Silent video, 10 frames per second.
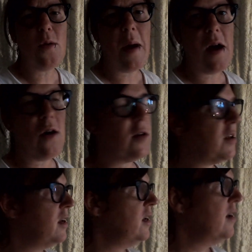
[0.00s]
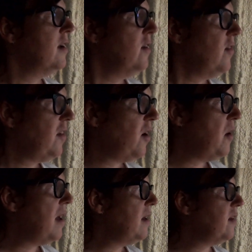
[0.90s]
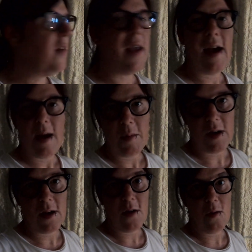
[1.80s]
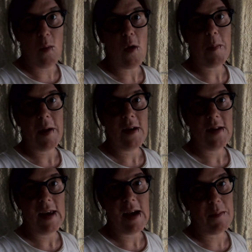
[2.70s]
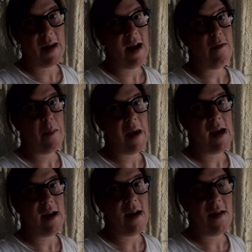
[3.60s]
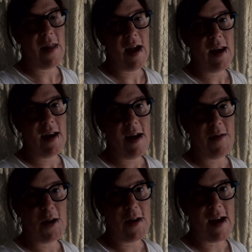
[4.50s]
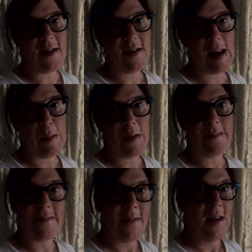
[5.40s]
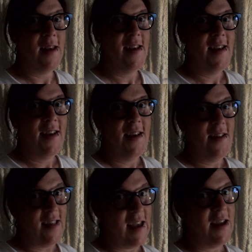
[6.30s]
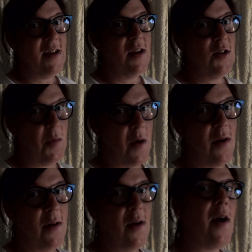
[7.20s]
quite hot. So yeah, I'm going to go and walk Bertie. I'm going to have a beer and then have a good night's sleep. See you tomorrow